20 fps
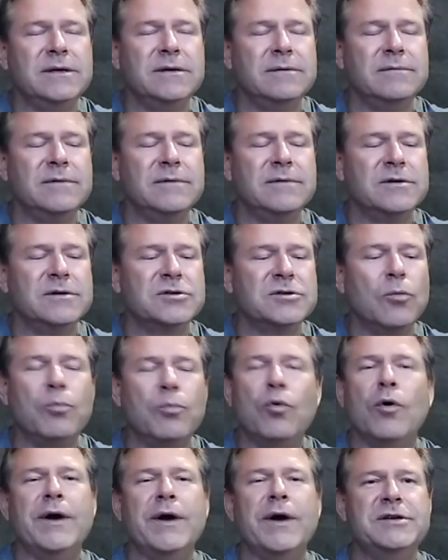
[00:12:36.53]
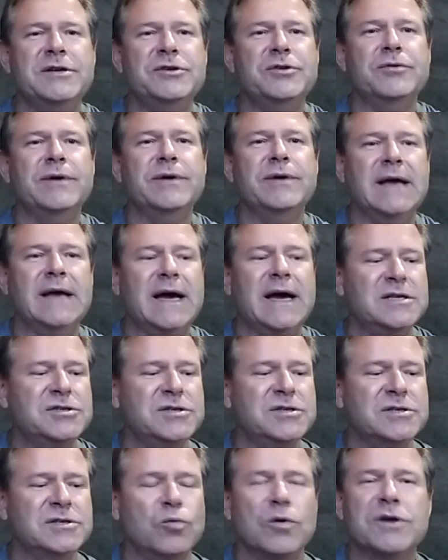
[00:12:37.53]
there's no point in doing that. It
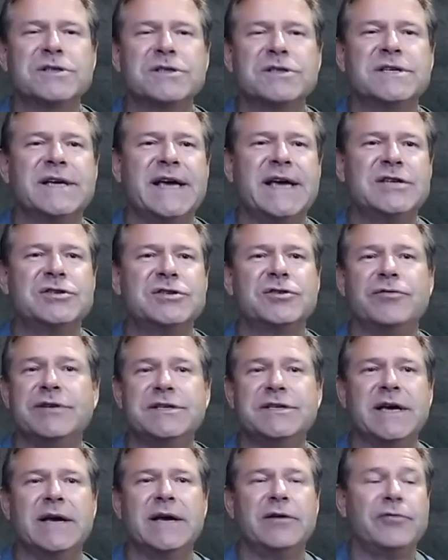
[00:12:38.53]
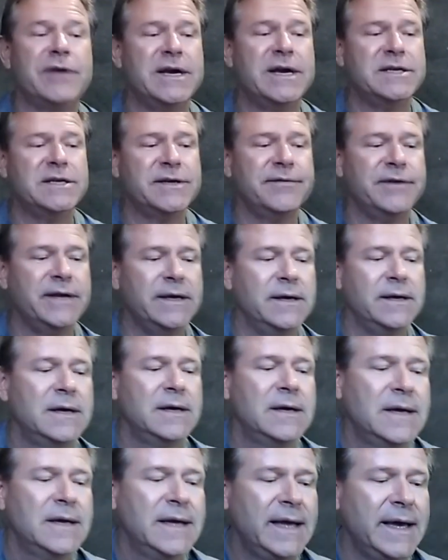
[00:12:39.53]
just works against creativity.
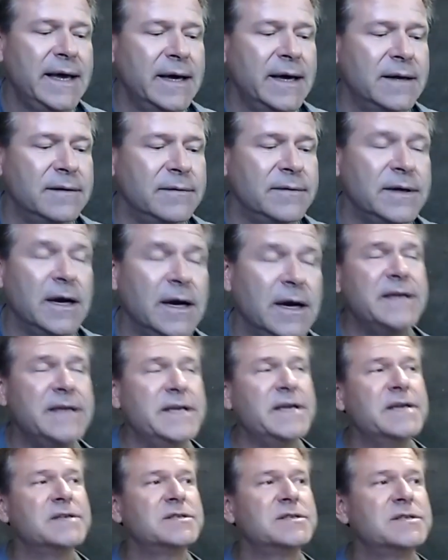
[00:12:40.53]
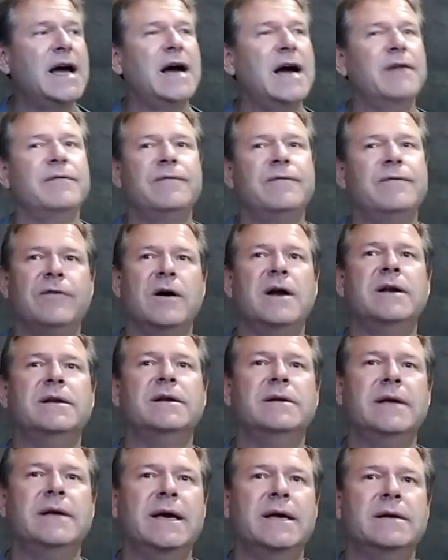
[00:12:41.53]
And the idea is to have
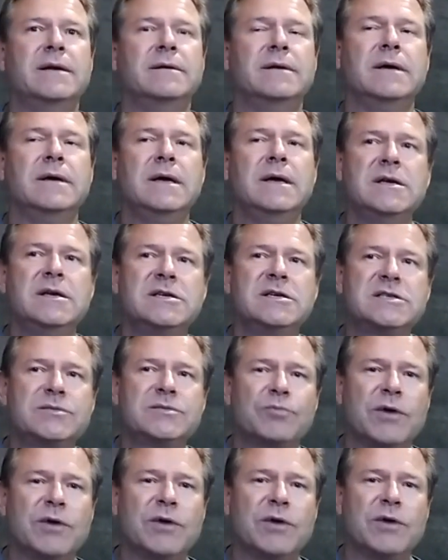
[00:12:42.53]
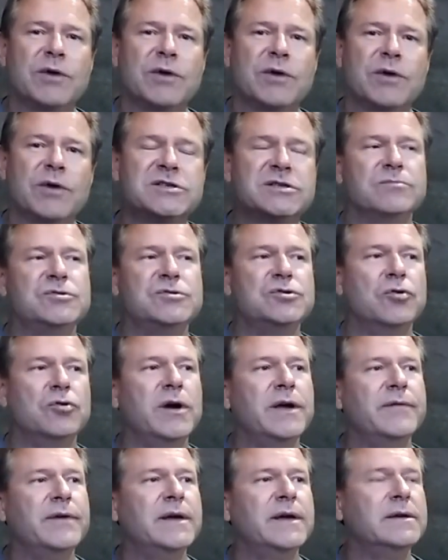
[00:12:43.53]
fun and spread some
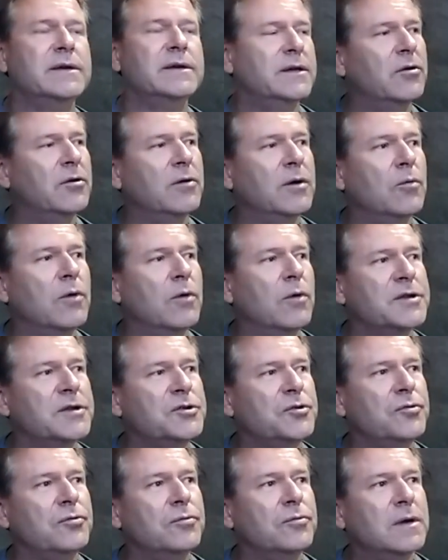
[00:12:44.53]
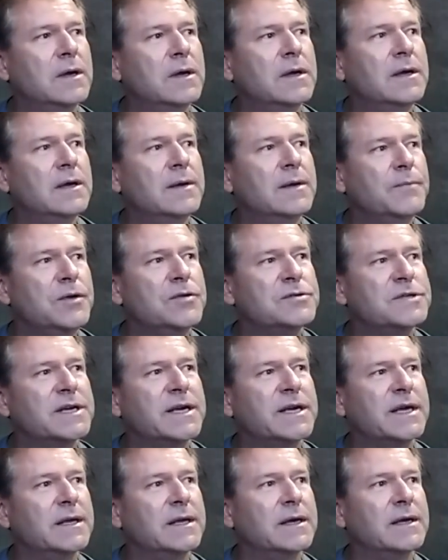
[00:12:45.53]
joy of it. You know, I want to do music in
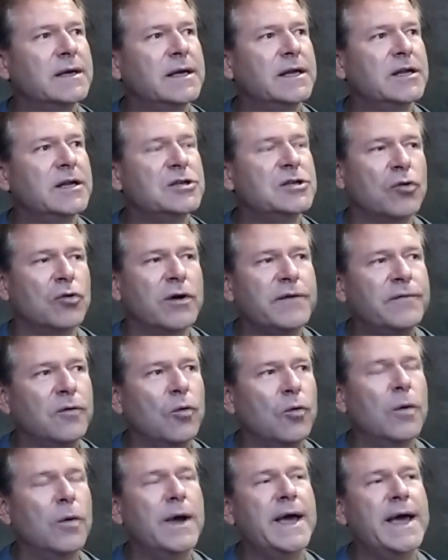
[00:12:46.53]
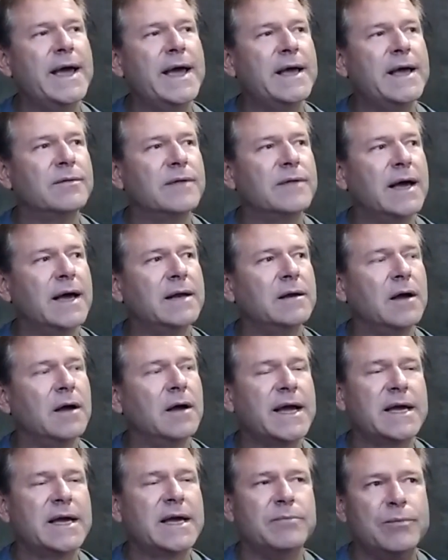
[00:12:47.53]
a in a joyful way that
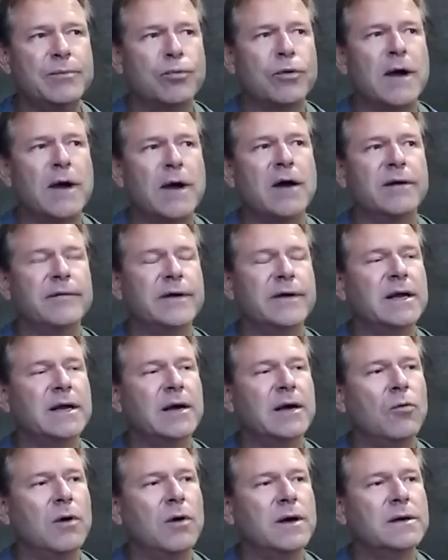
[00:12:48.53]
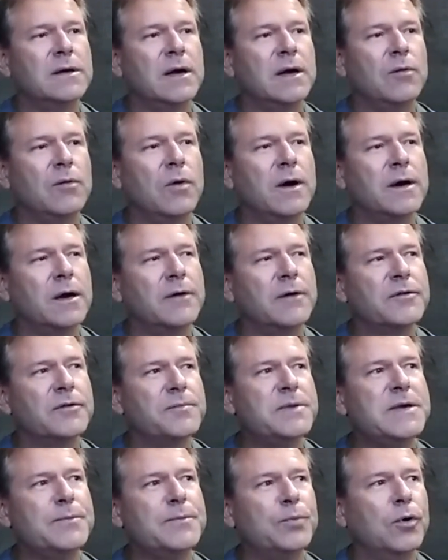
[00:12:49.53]
I can be proud of it, and I want I want other
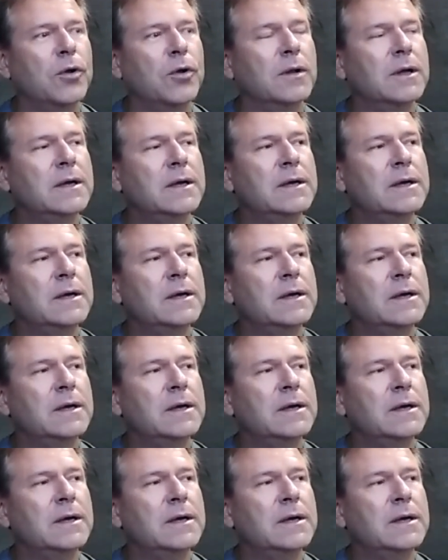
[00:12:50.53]
people